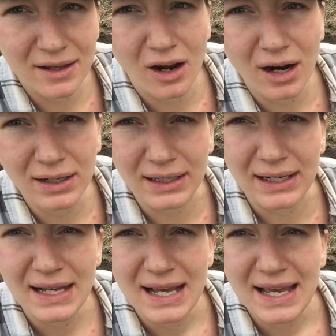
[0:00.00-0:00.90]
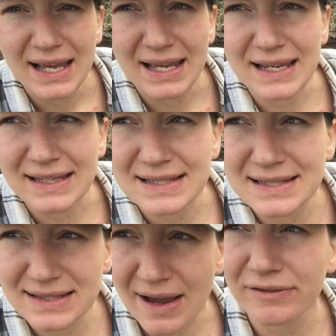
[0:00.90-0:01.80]
the garden is
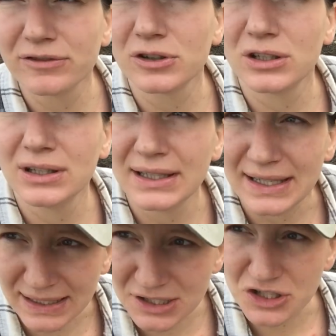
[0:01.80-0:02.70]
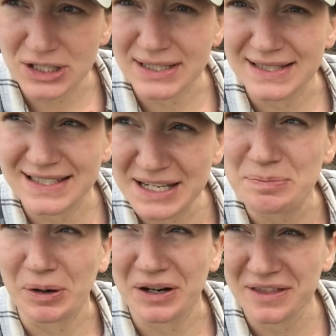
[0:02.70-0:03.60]
several inches
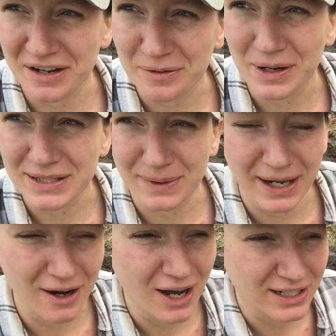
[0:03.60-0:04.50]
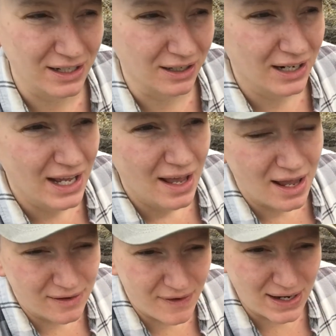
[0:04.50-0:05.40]
deeper than it was when I got here.
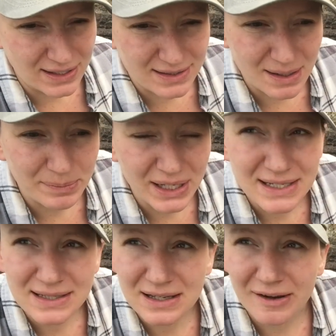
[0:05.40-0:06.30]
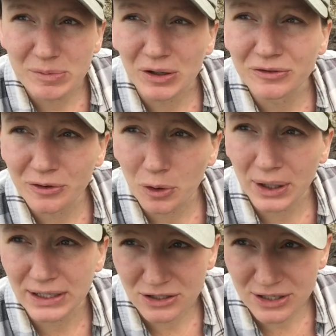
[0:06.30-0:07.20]
In fact, in some places built
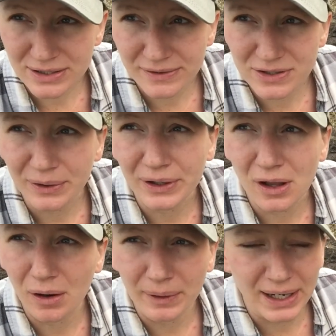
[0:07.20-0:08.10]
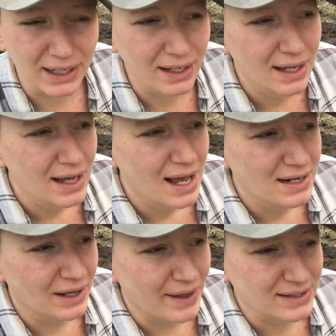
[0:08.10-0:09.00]
4 inches of soil already.
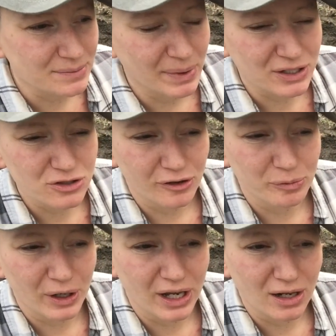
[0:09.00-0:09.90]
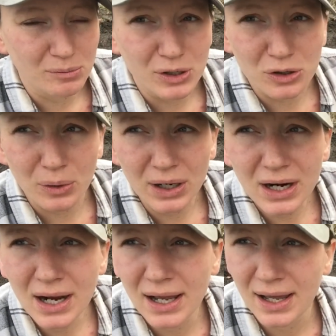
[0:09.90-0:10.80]
Now that's a mixture of bringing in manure.
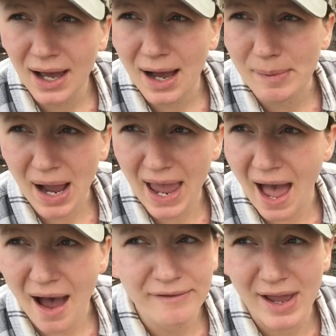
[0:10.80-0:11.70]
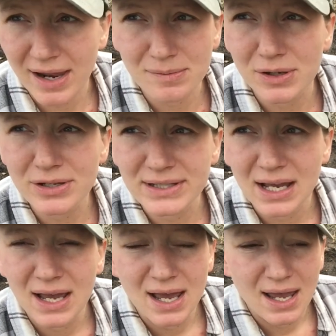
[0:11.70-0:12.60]
I have animals,
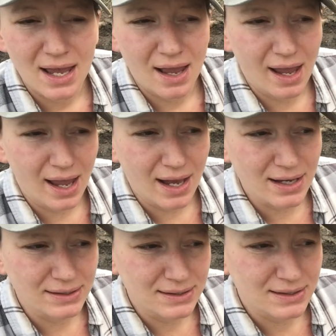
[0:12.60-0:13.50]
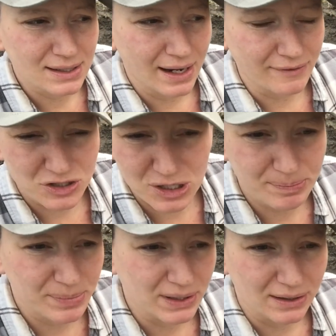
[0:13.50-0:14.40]
and I have sheep
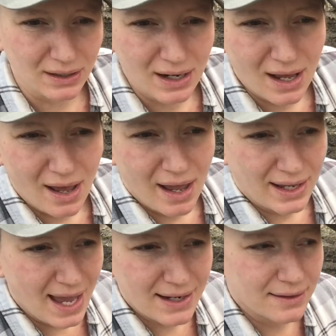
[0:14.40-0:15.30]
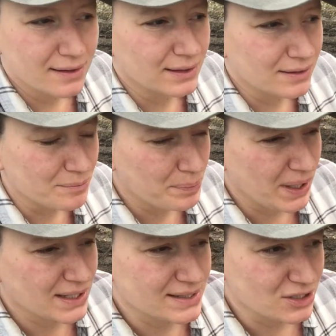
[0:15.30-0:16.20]
and cattle and
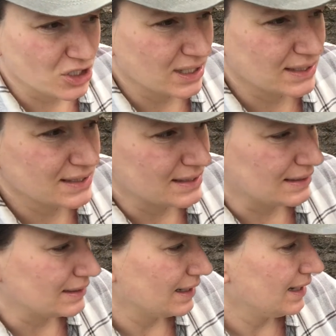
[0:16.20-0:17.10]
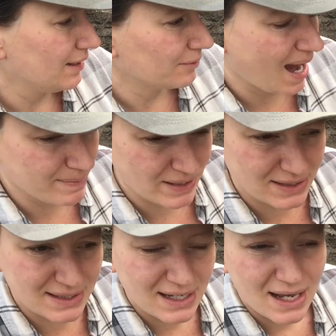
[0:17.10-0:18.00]
pigs and chickens and
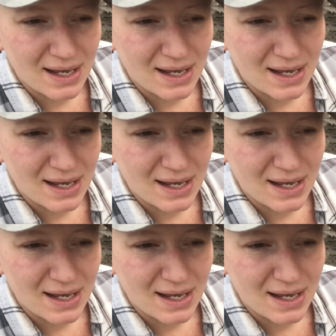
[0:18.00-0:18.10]
rabbits.